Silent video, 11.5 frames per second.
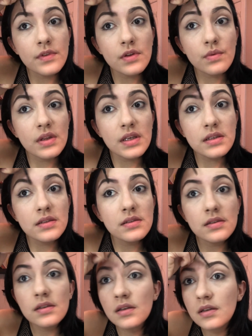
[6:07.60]
do
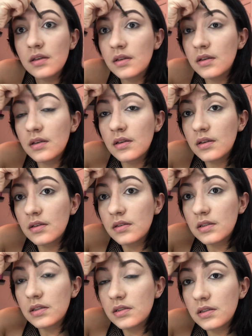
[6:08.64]
this
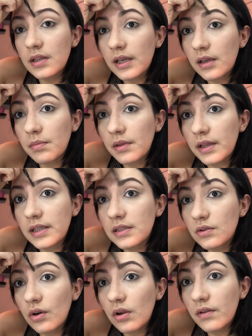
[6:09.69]
to like
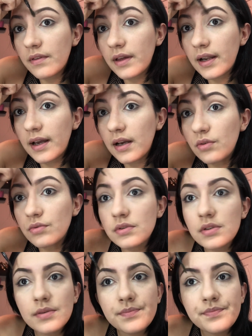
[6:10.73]
blend all of that
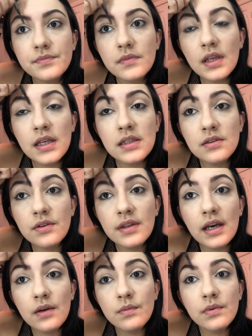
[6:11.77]
out. And so
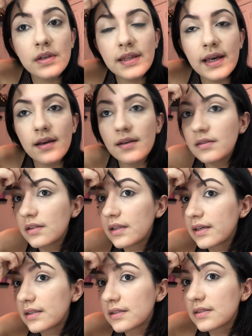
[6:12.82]
that what that
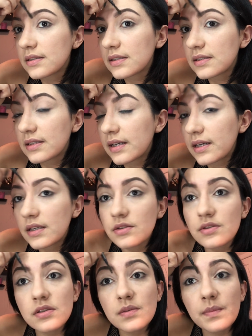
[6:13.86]
does is that it
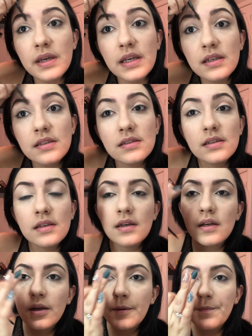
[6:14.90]
just makes
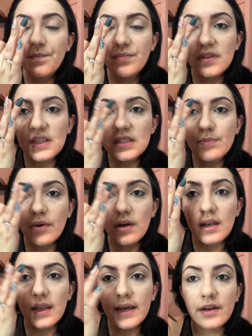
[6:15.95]
this
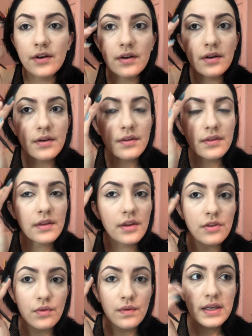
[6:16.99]
part lighter
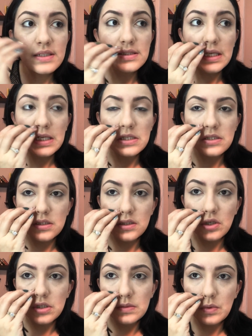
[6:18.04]
than the rest, and it just
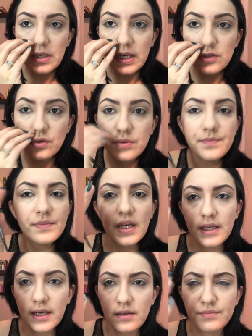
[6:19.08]
looks more natural.
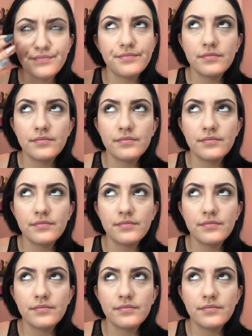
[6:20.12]
Again,